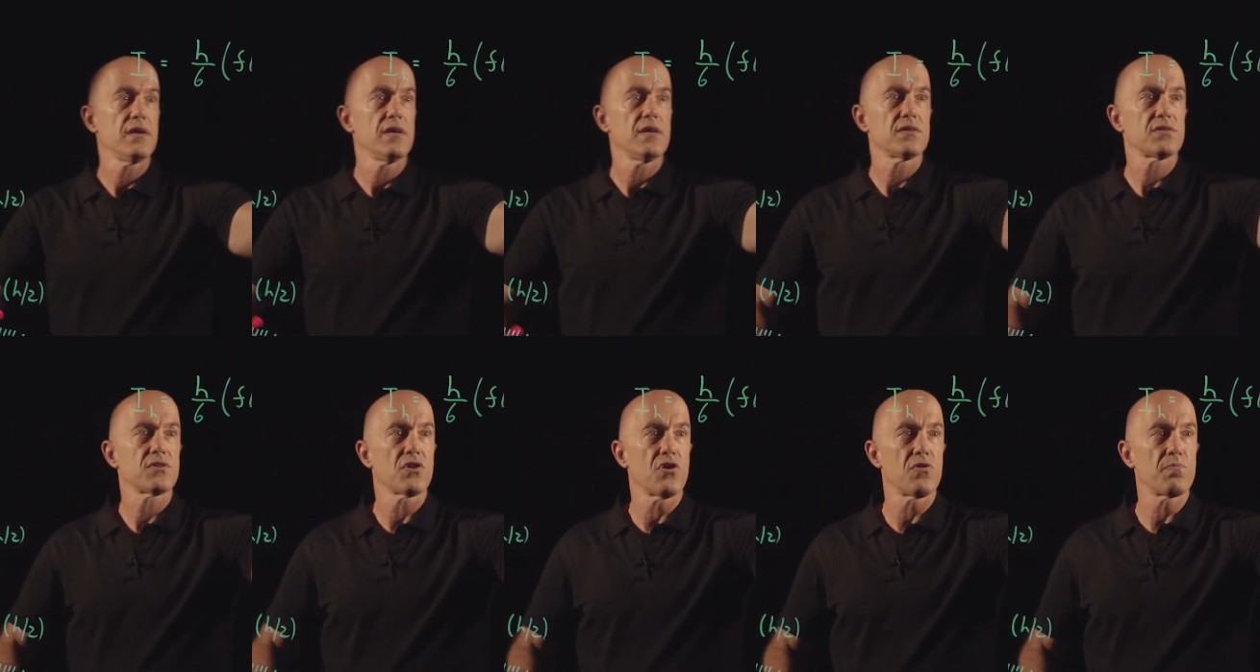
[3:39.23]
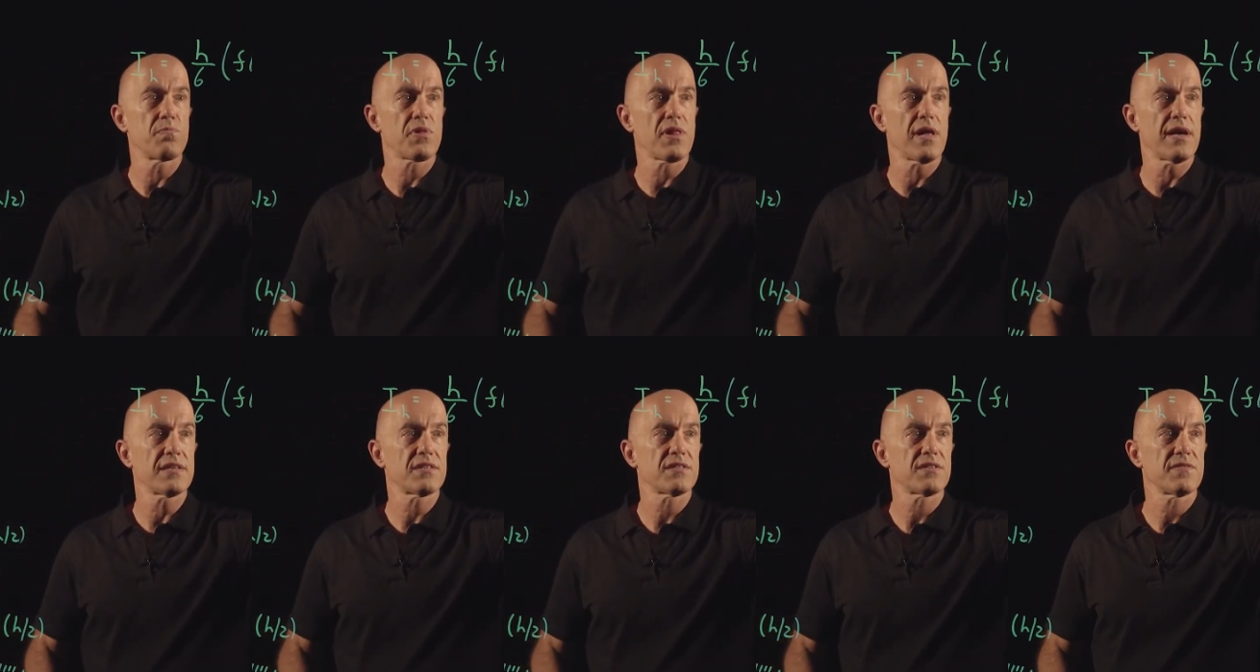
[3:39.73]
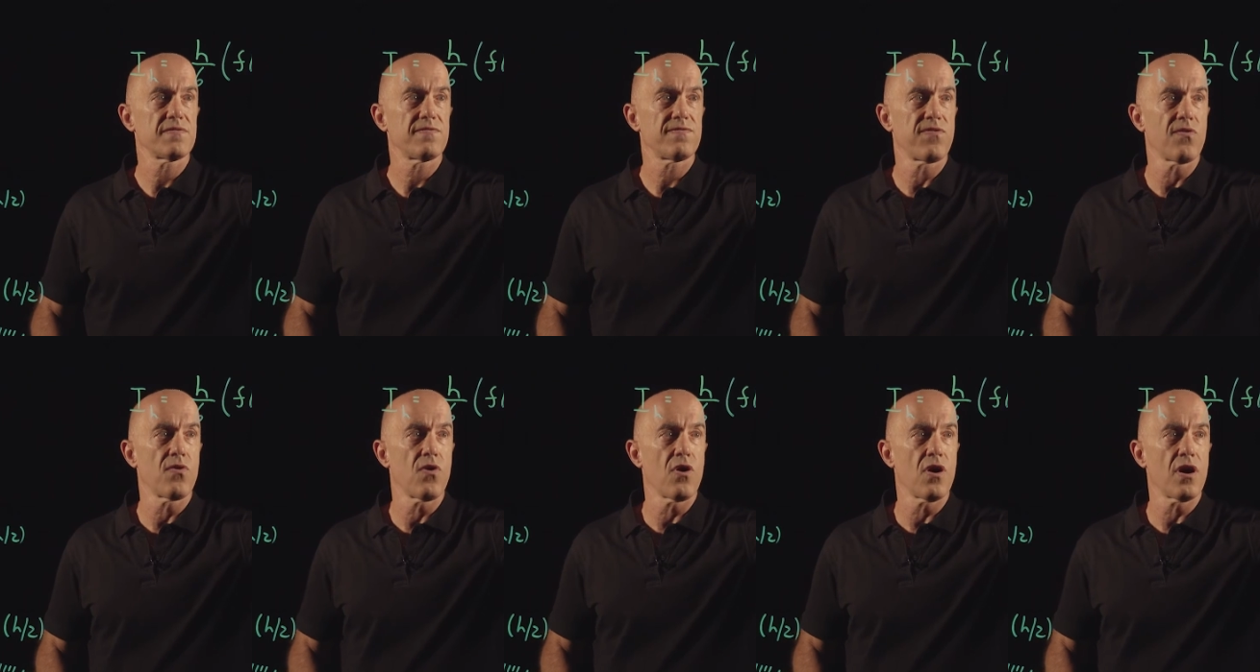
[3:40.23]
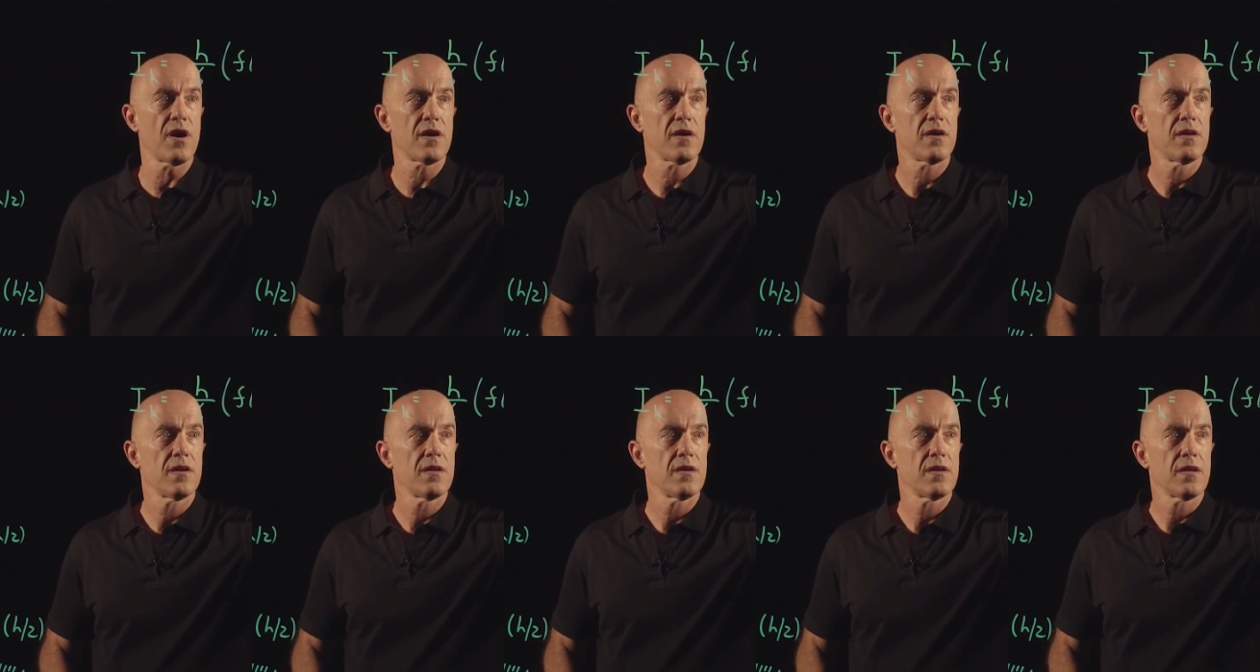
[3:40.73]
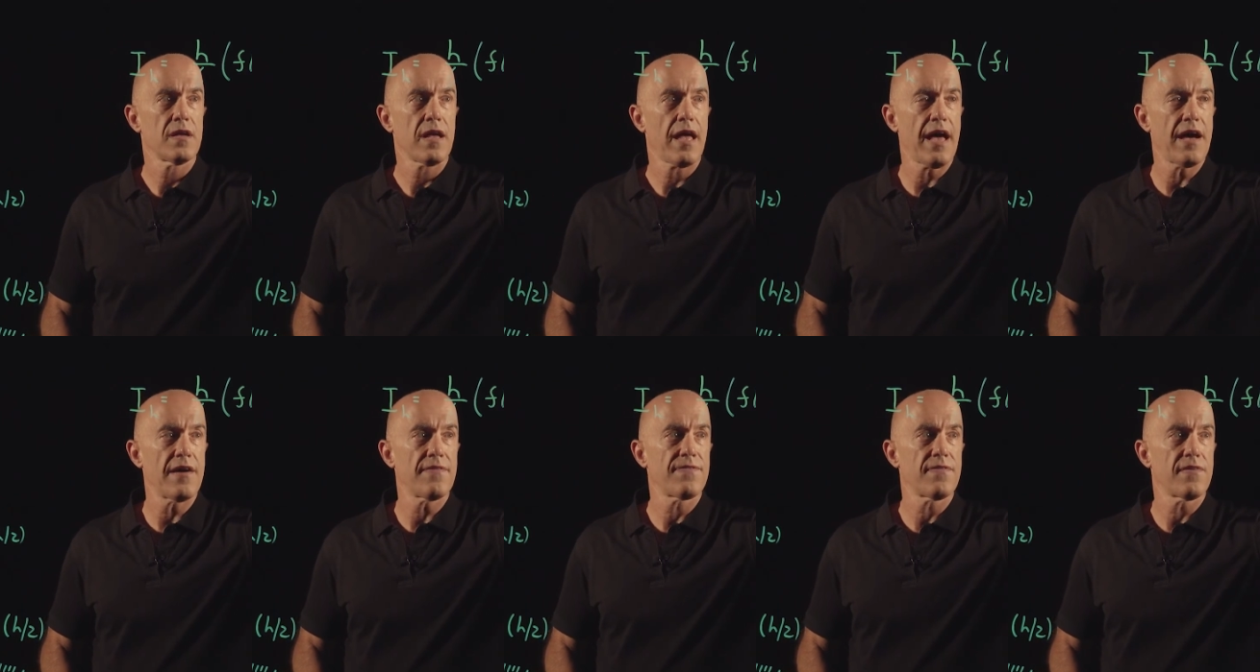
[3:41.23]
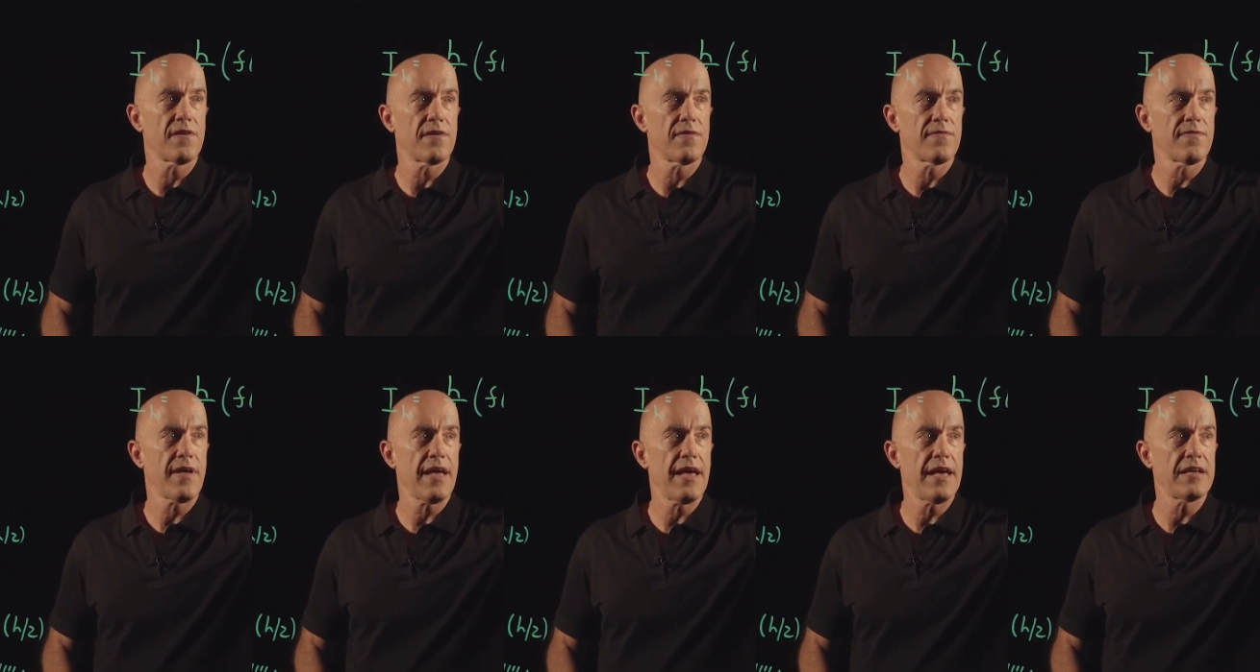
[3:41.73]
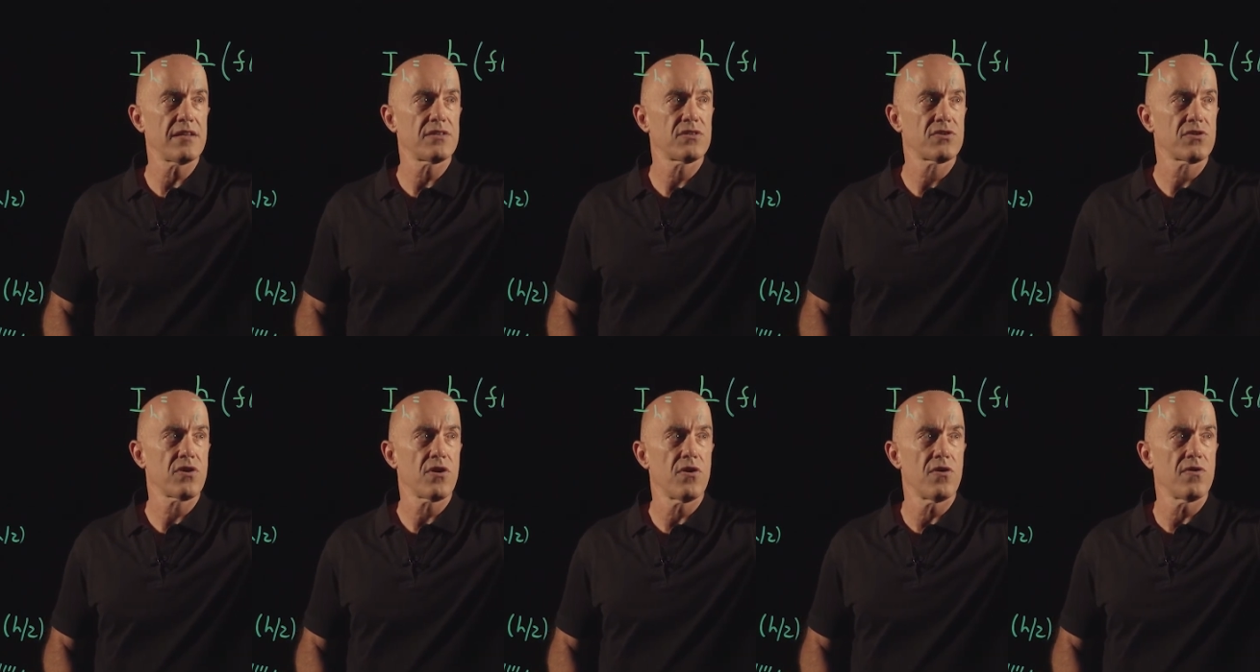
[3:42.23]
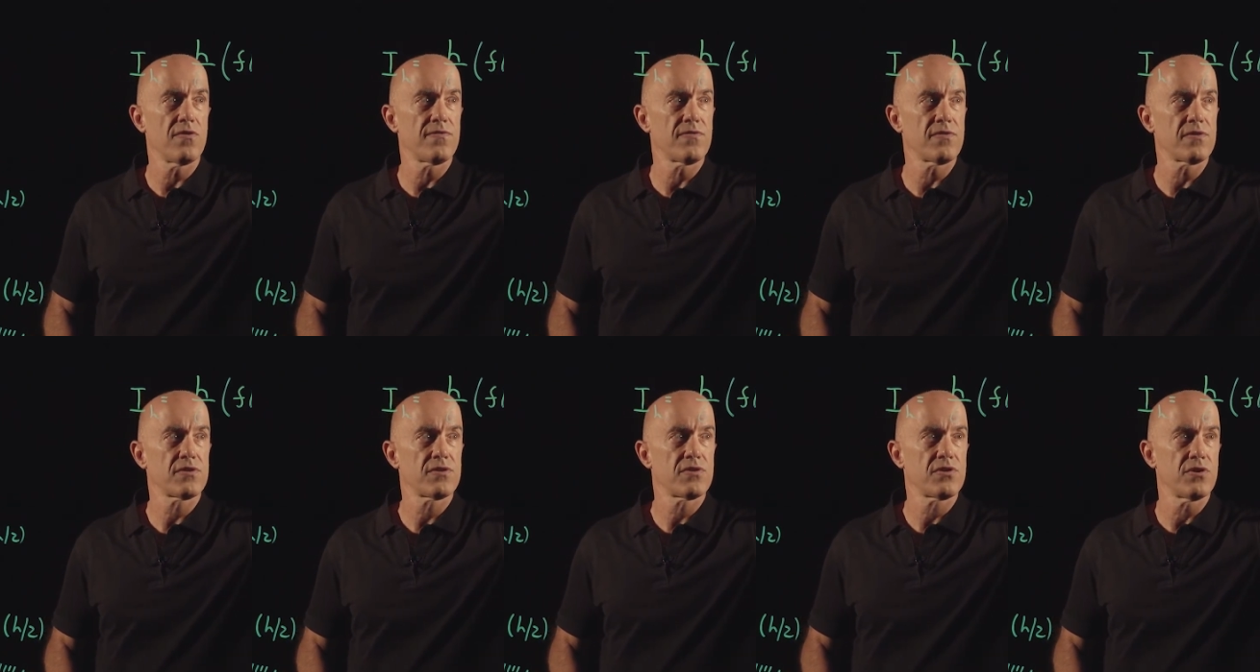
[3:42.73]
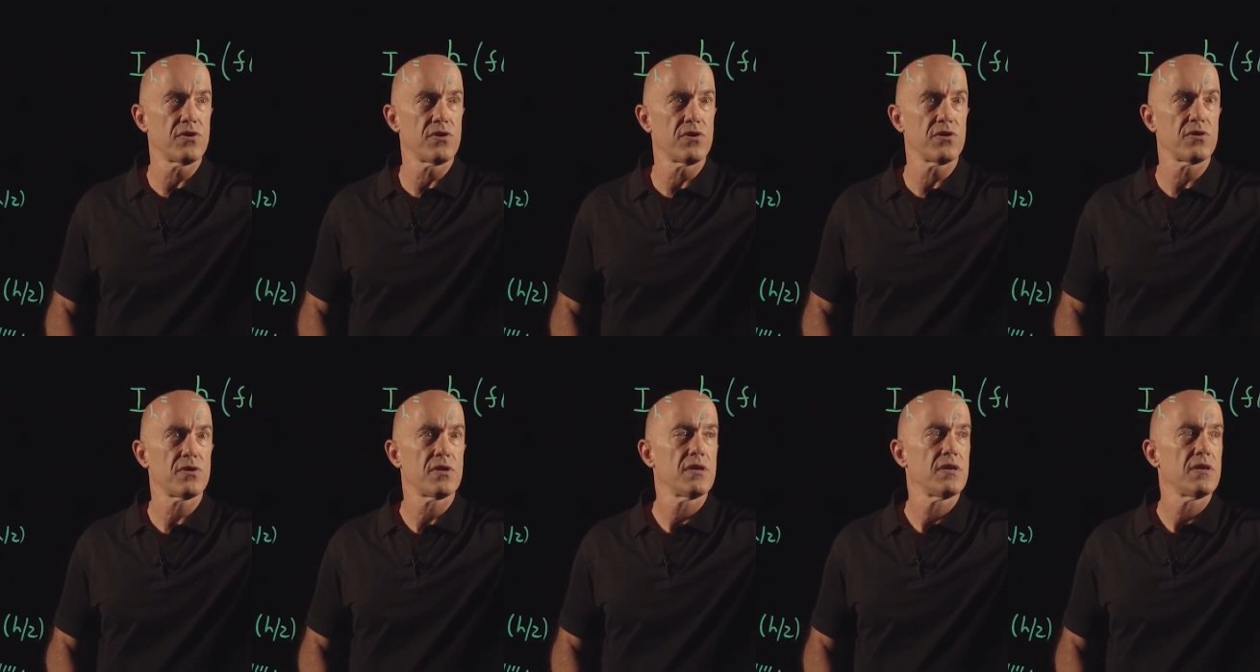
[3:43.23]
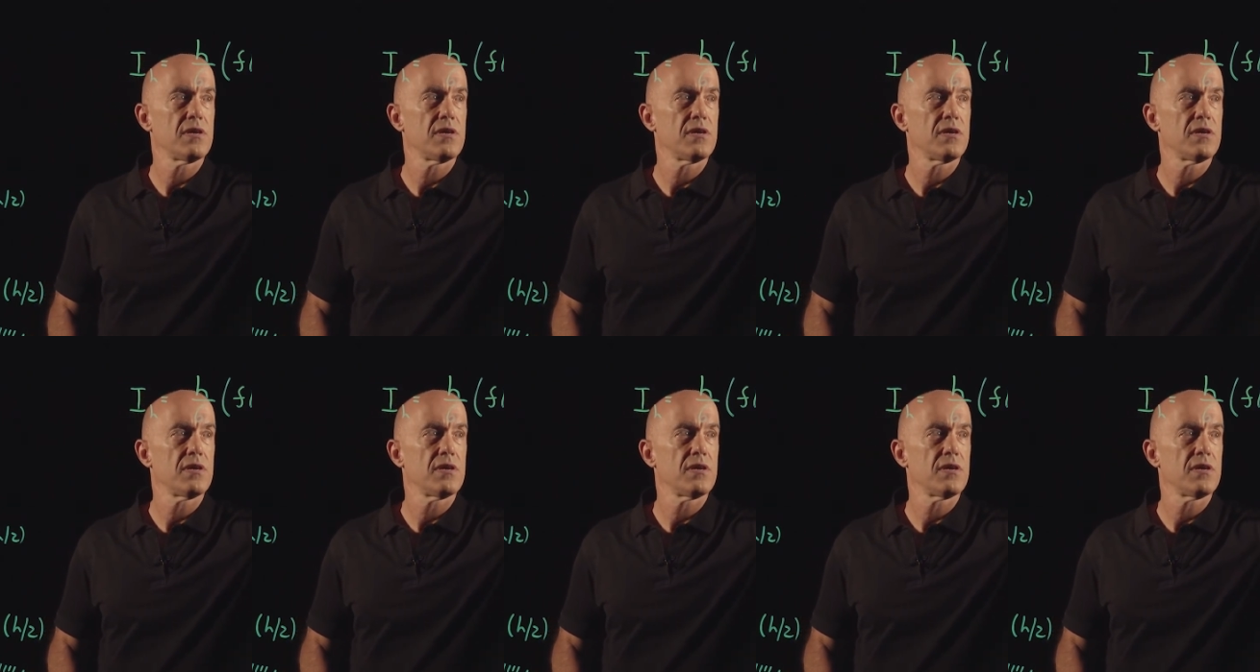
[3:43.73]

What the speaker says: So plus 4 f of h over 2